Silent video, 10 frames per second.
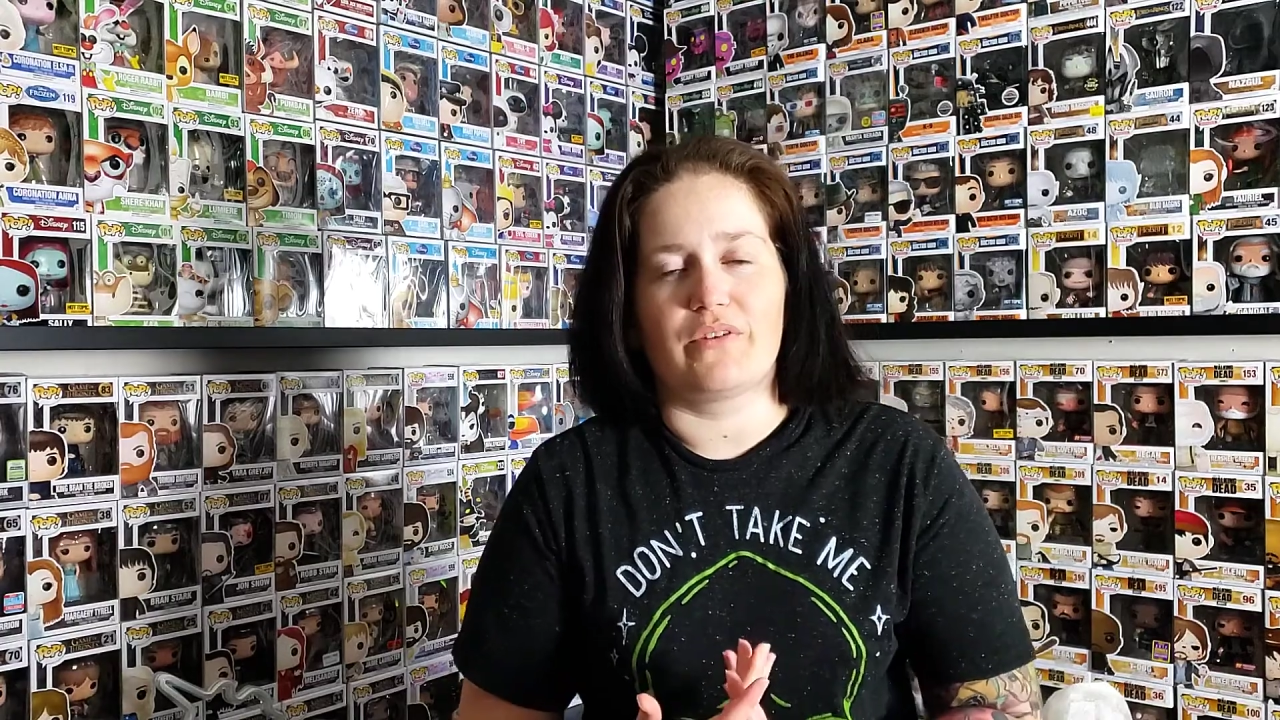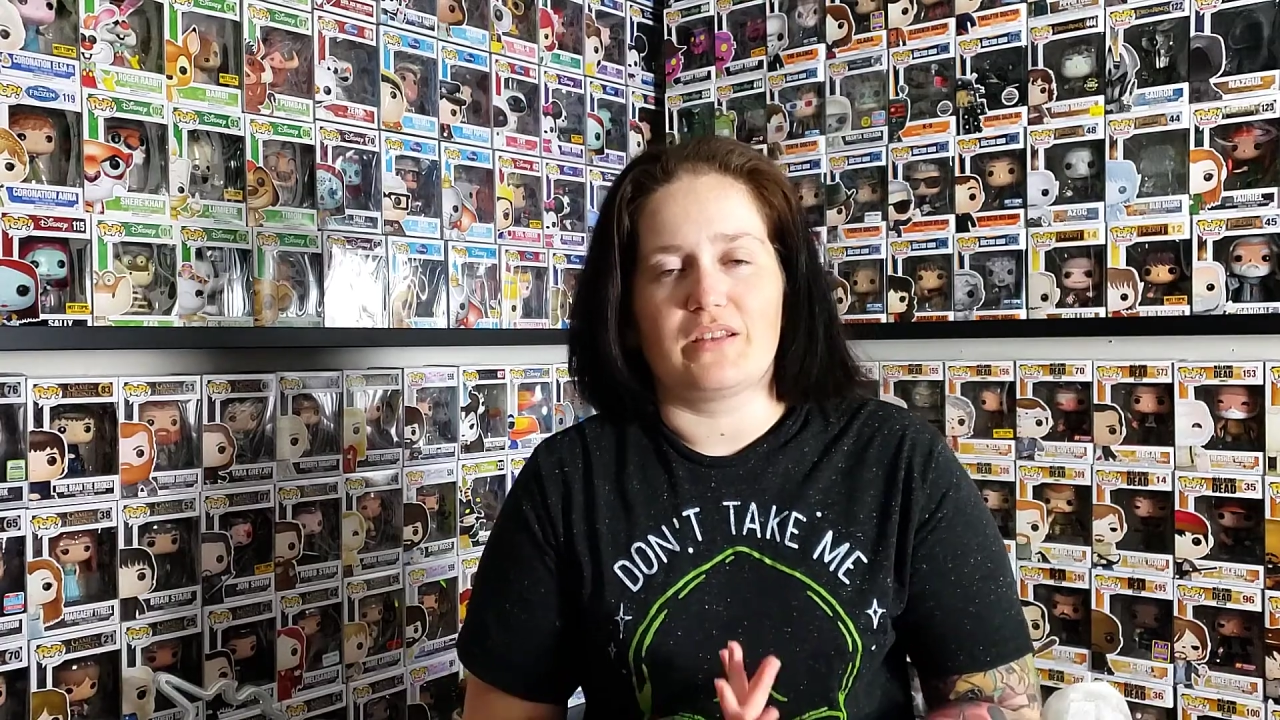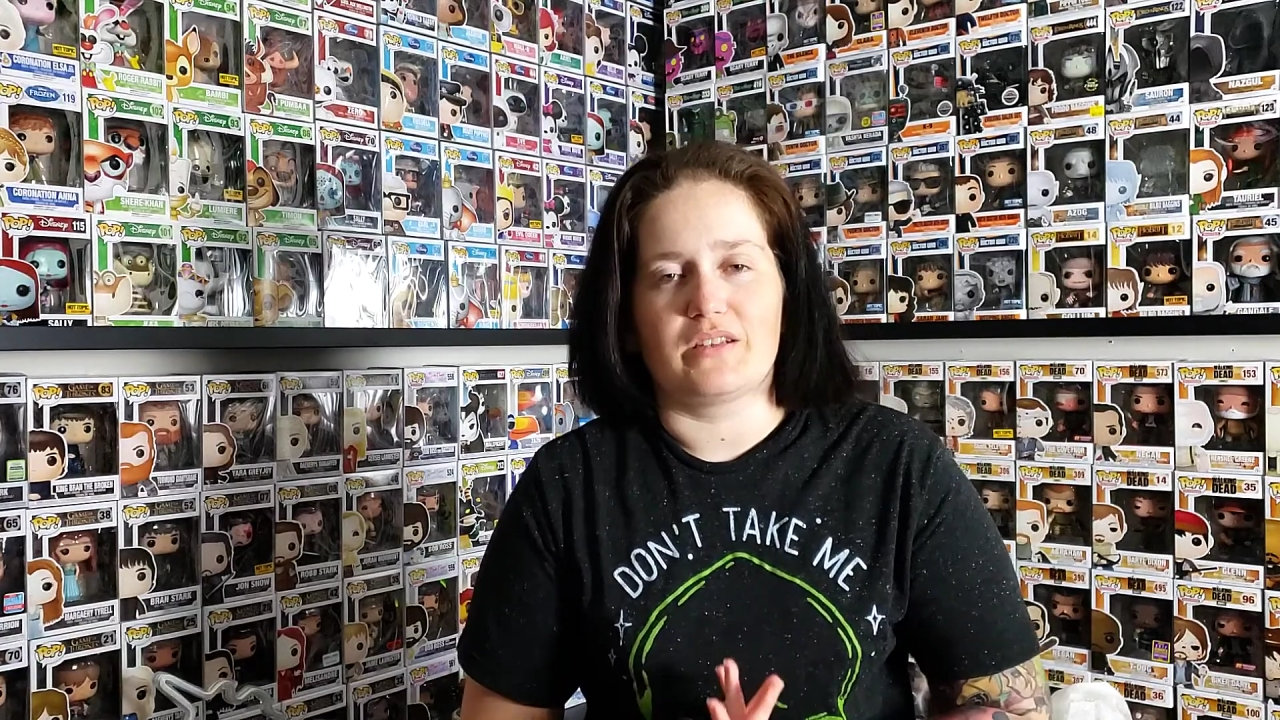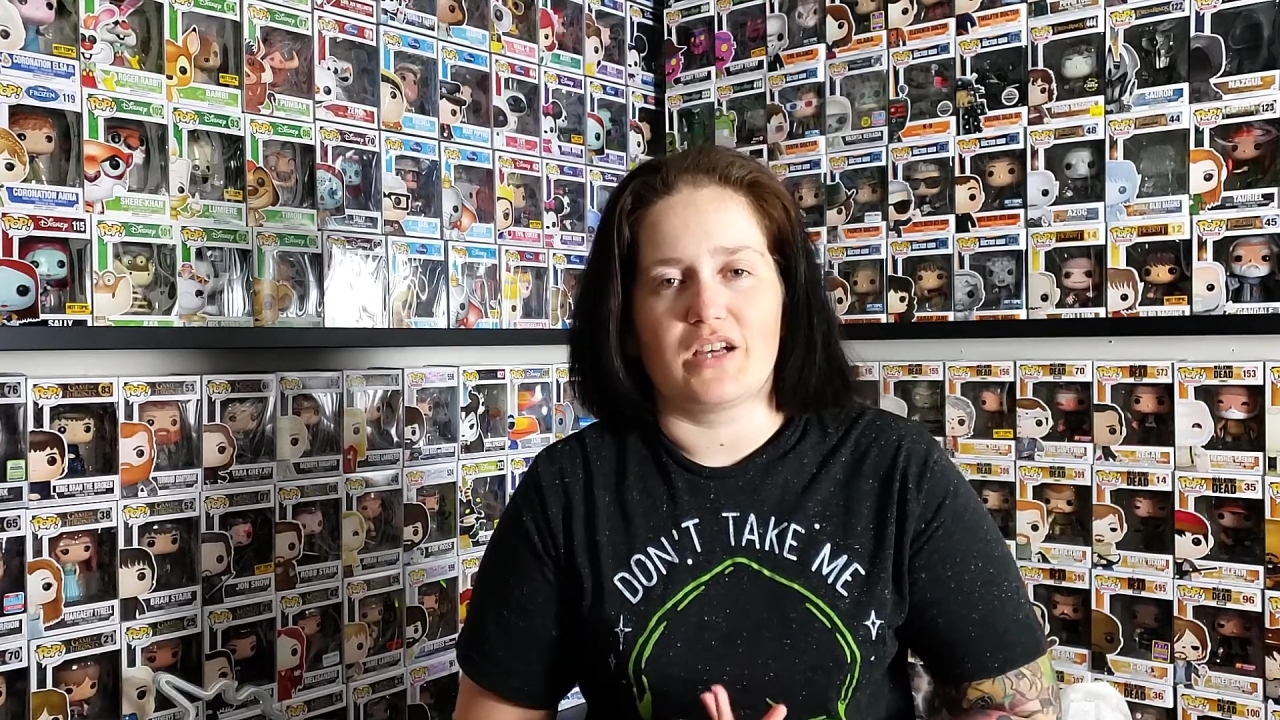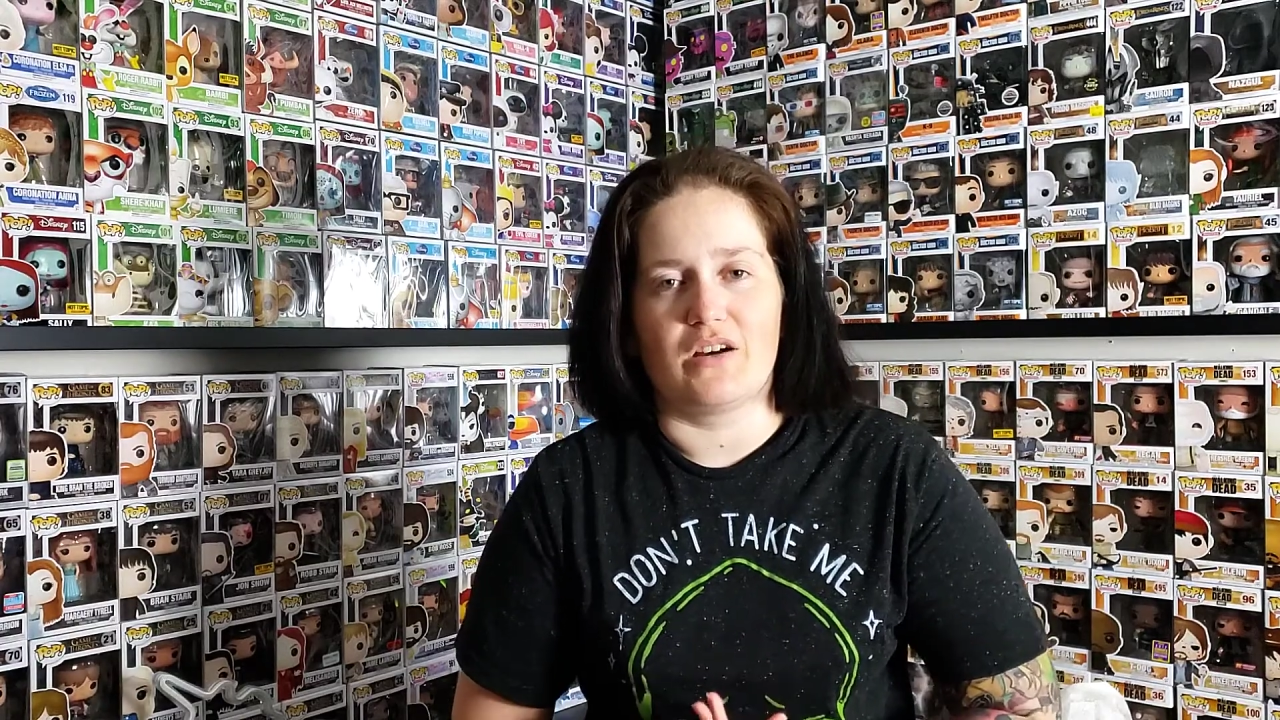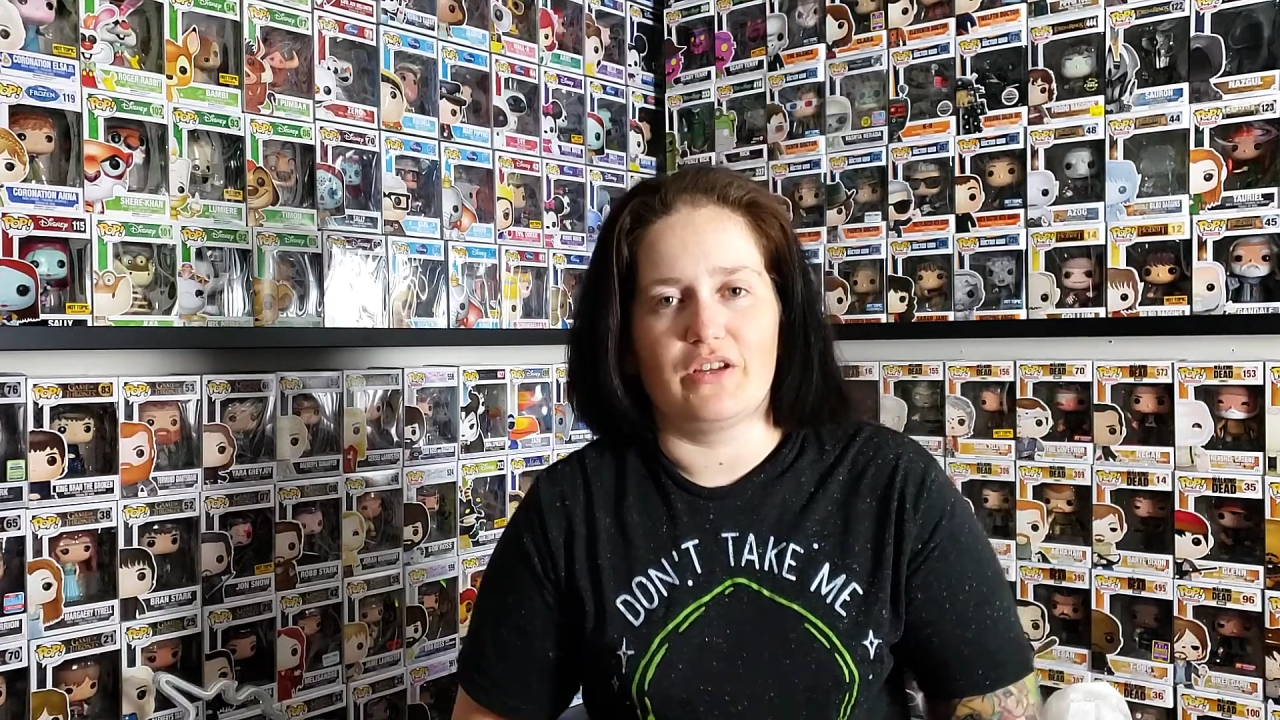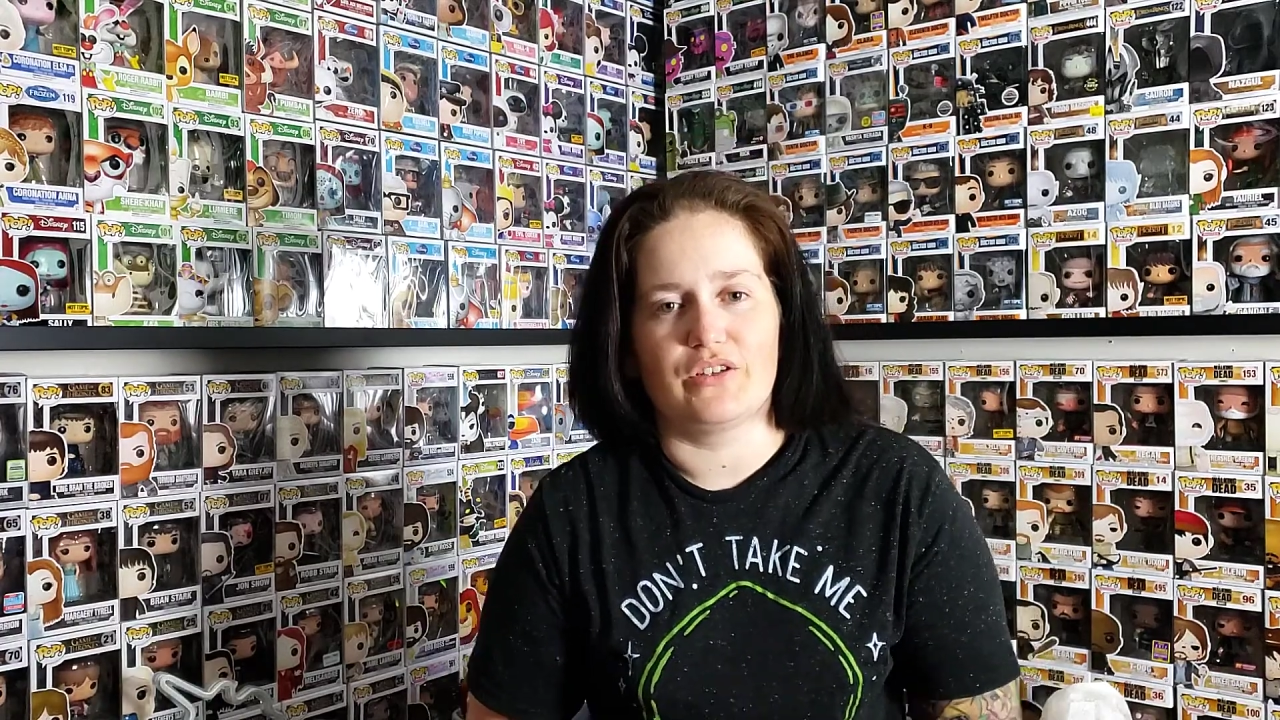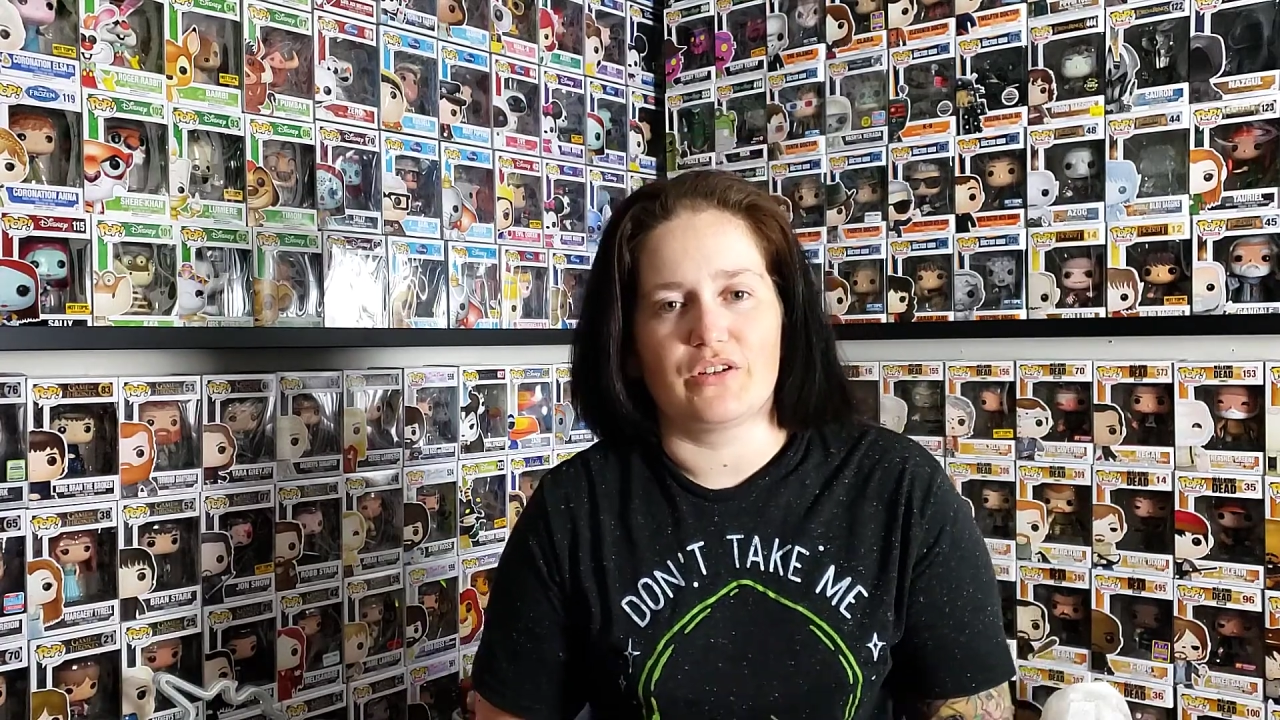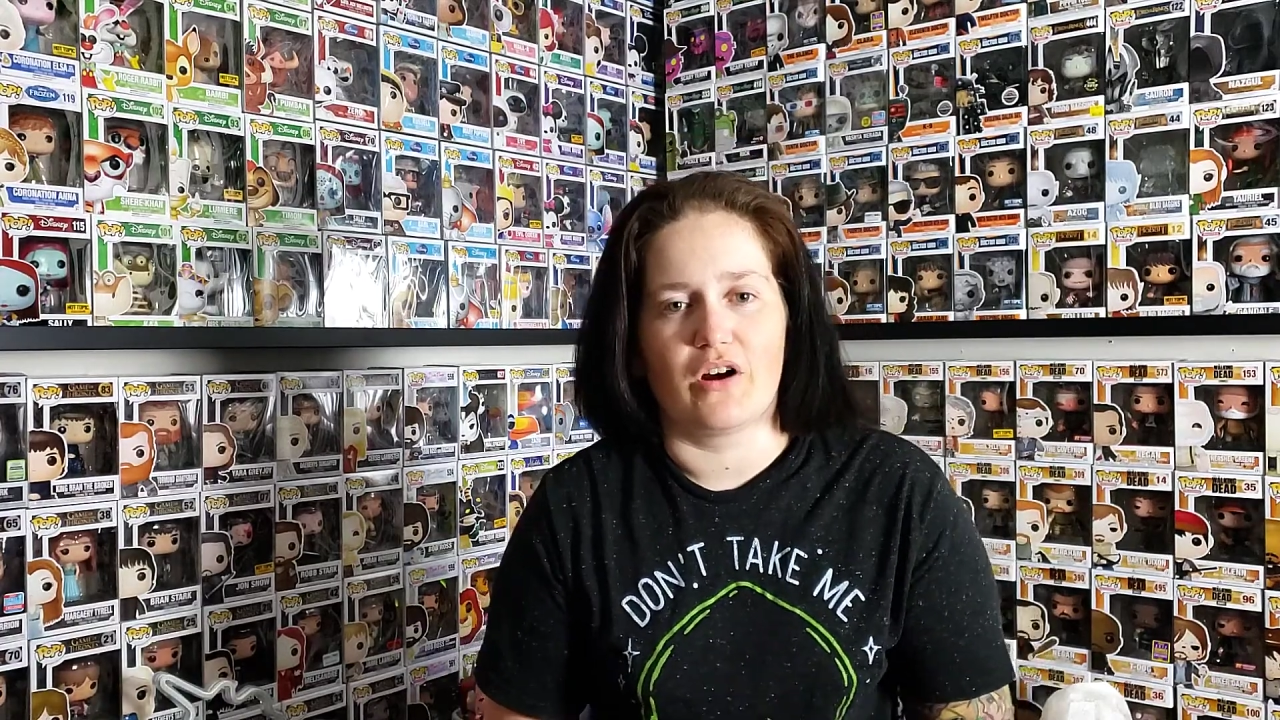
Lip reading: and the Salvation